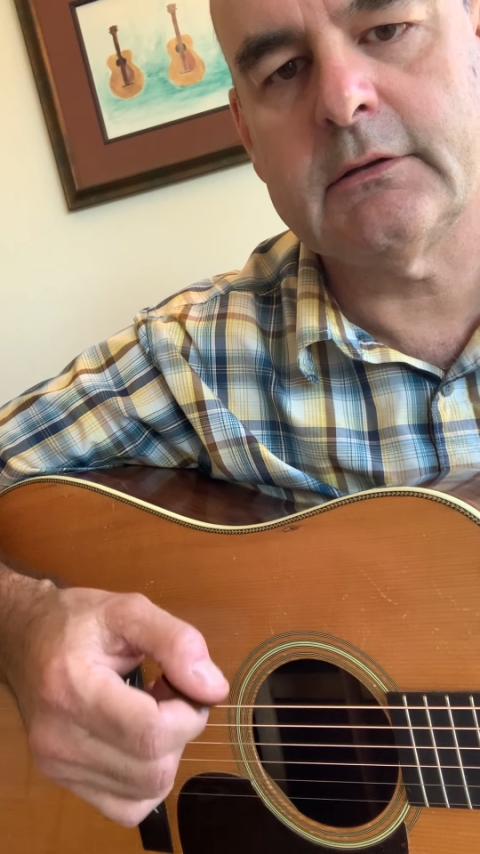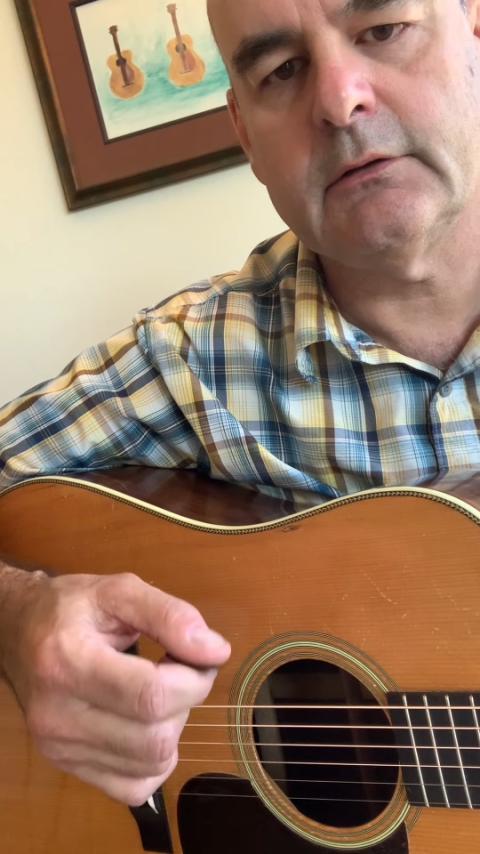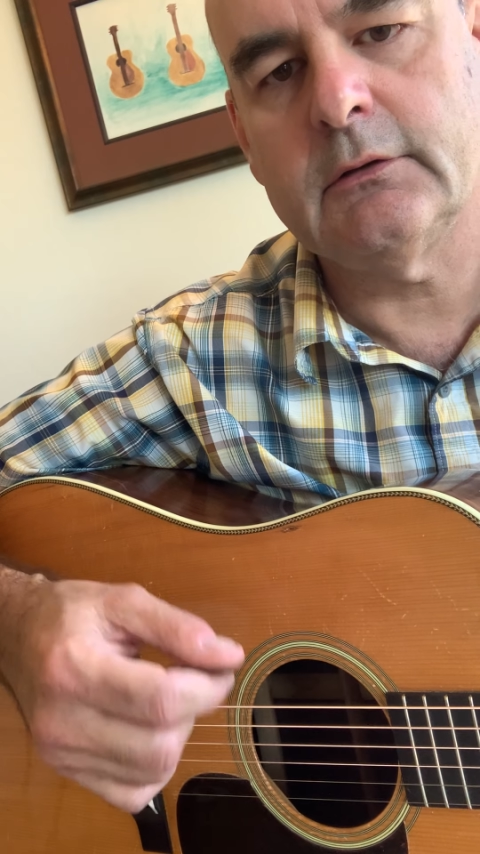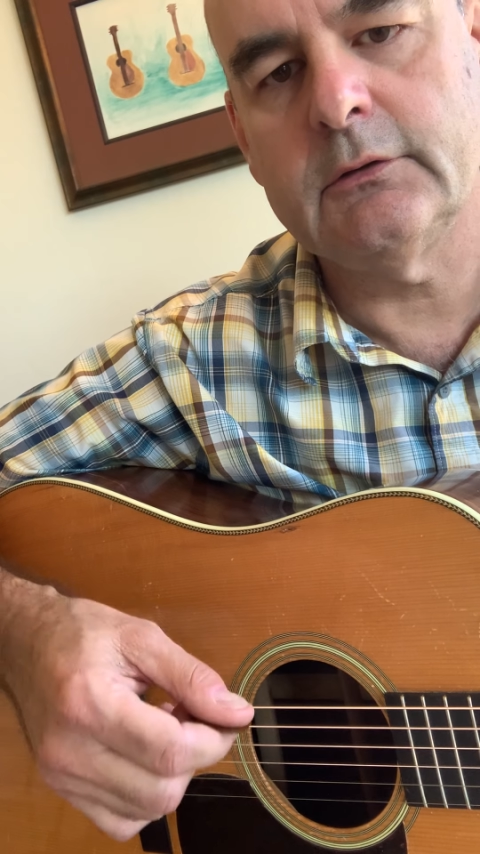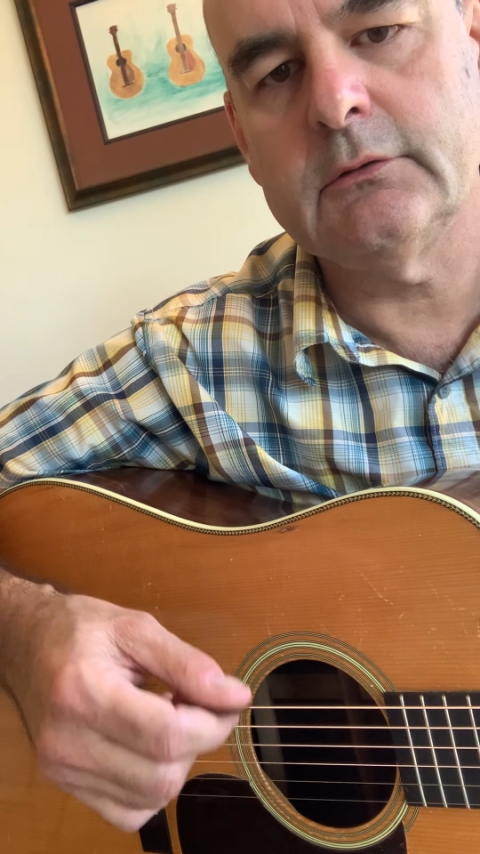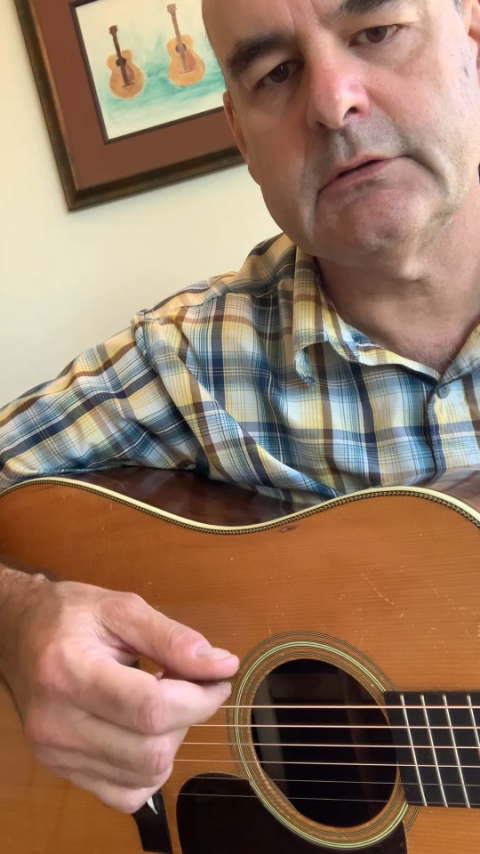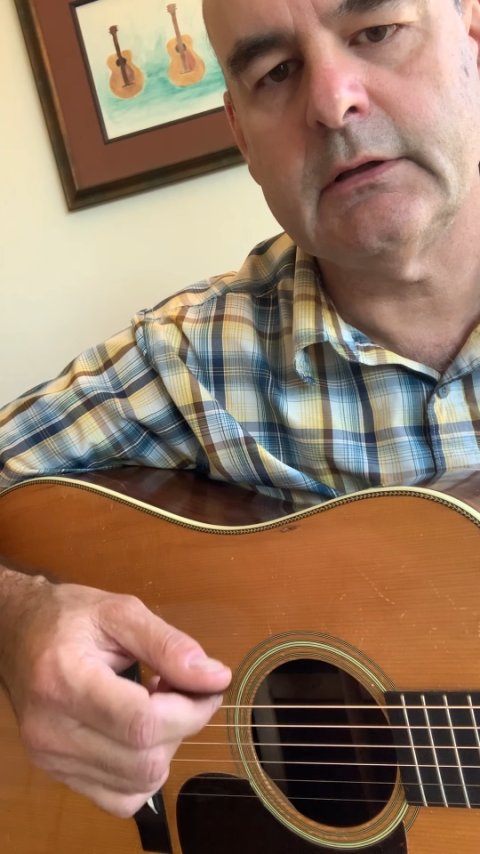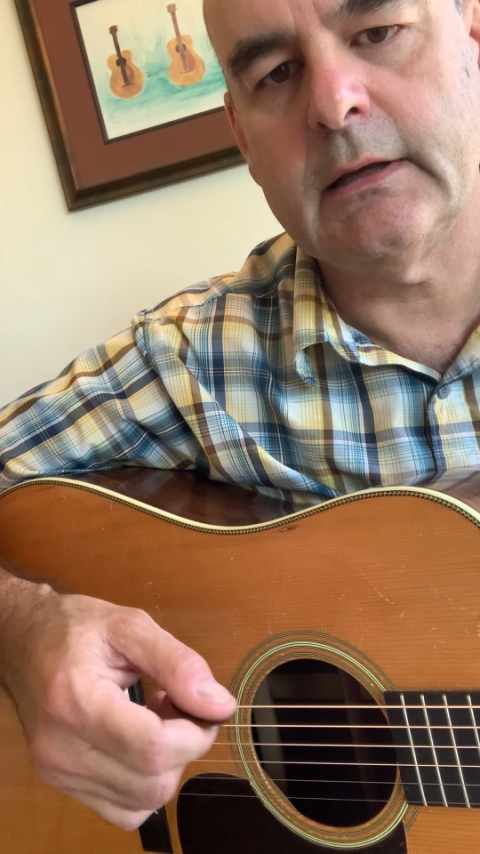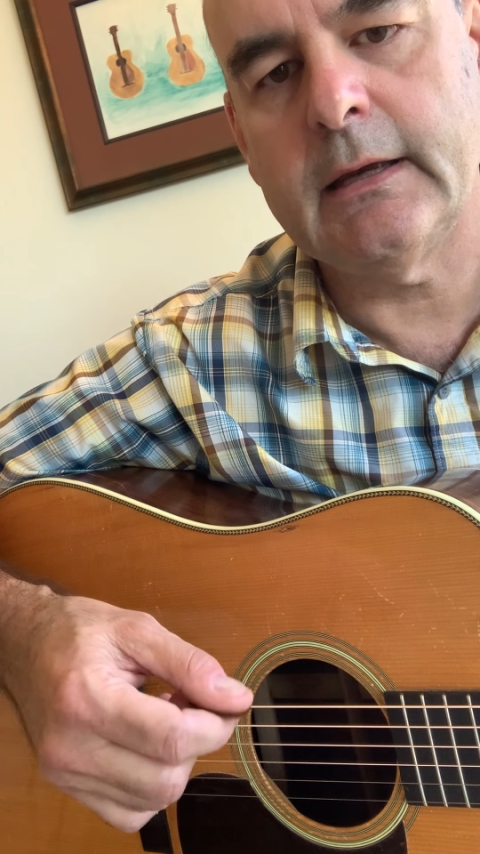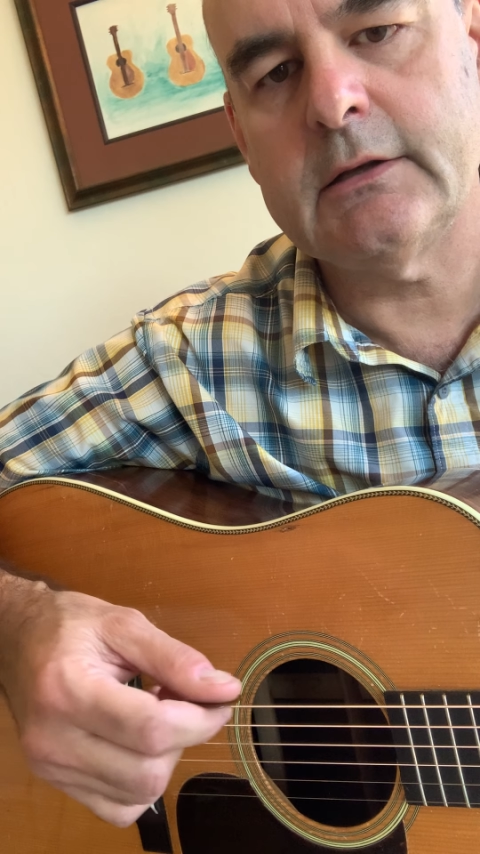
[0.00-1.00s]
and loose
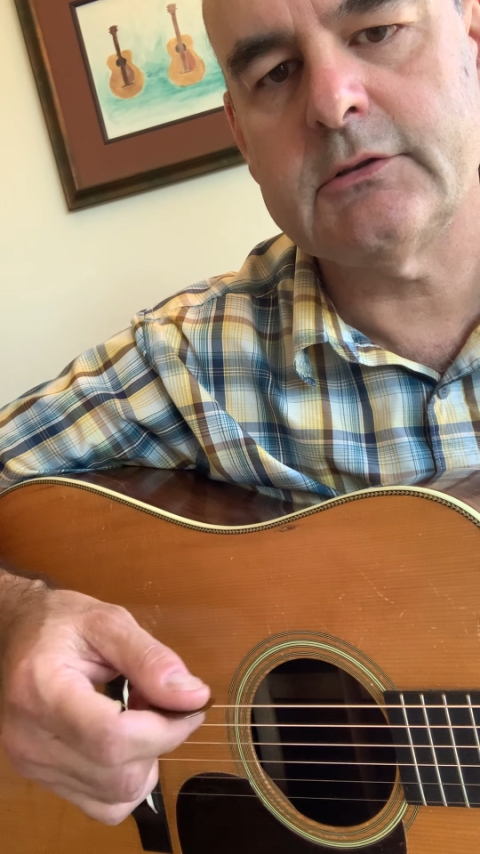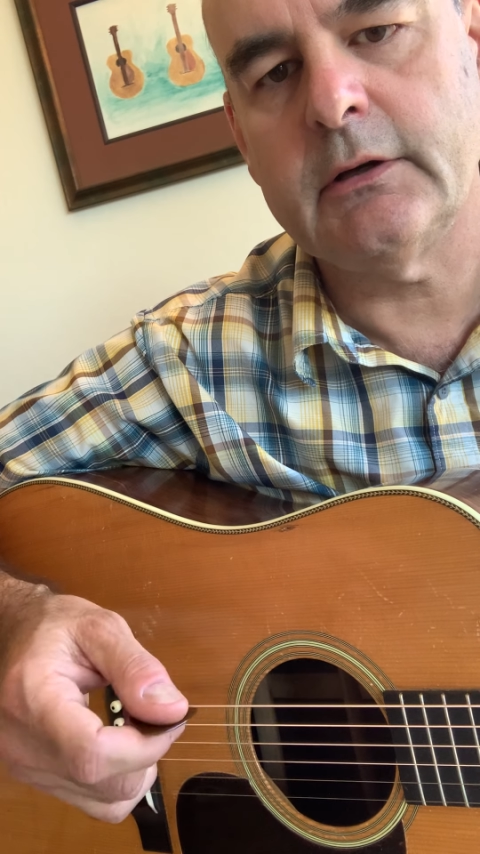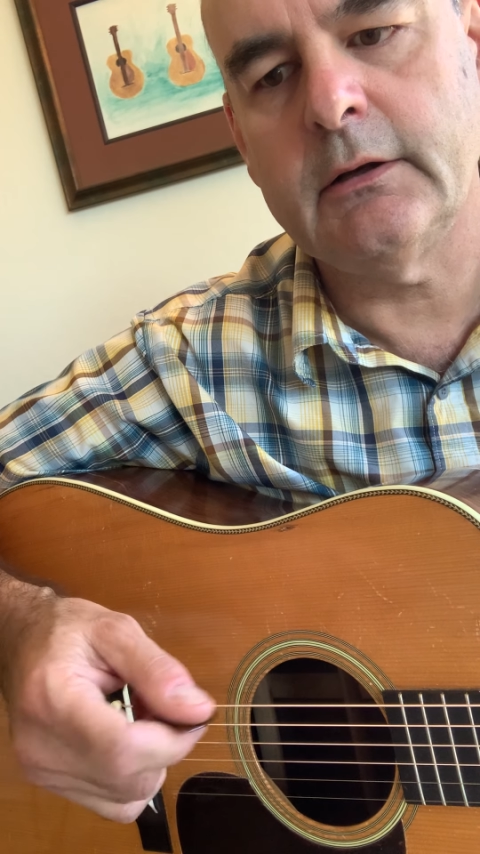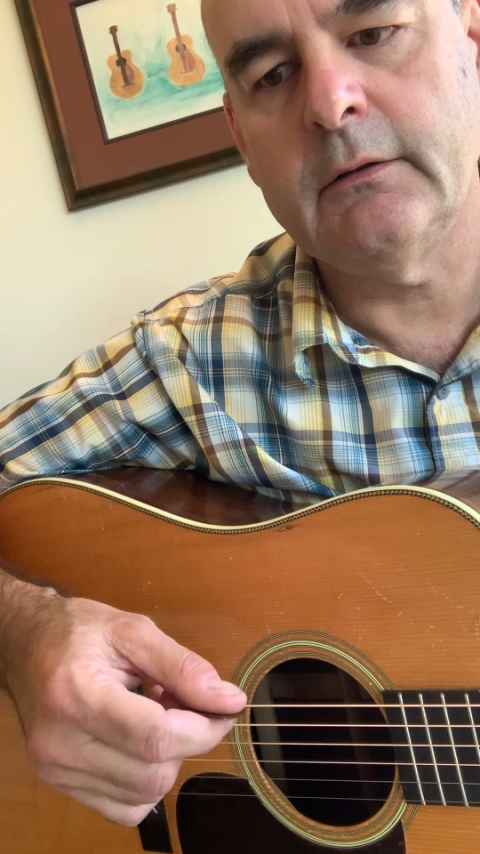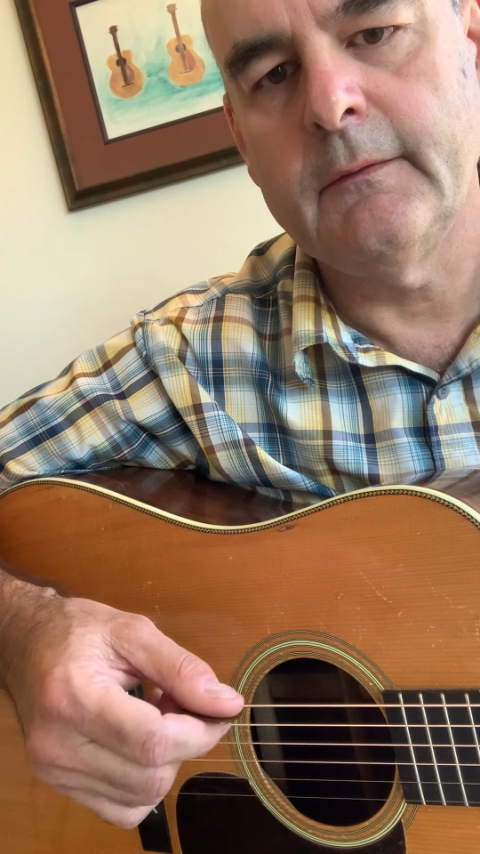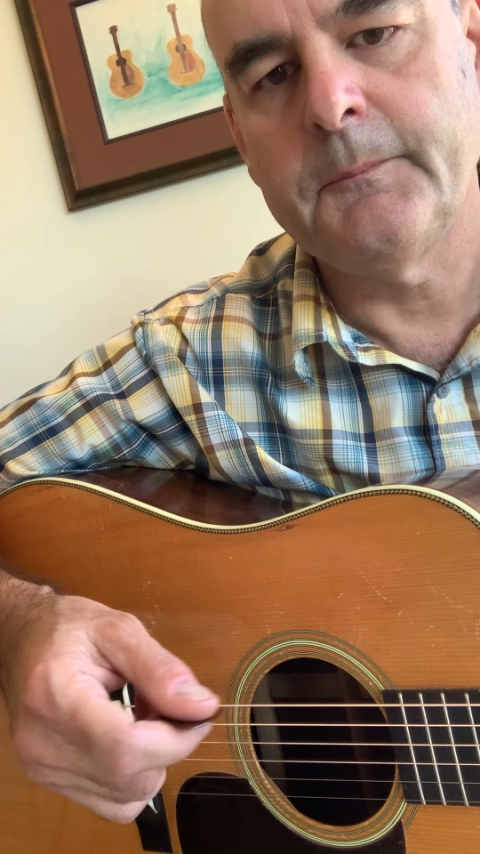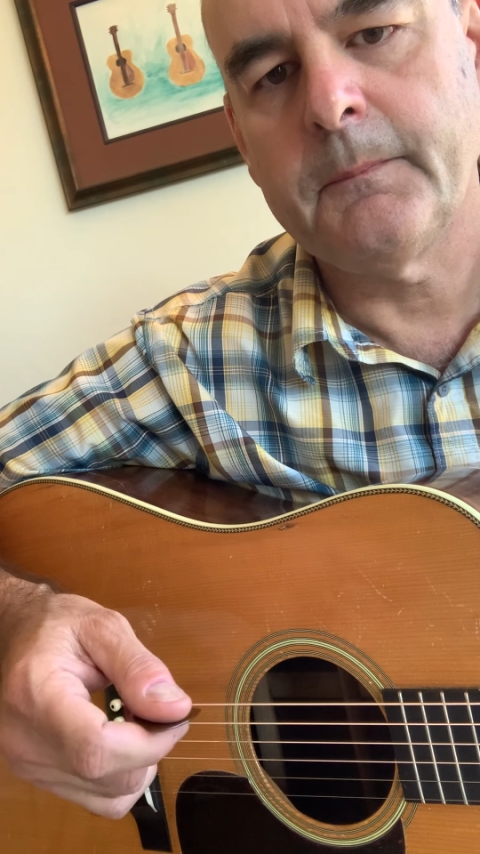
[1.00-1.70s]
and agile,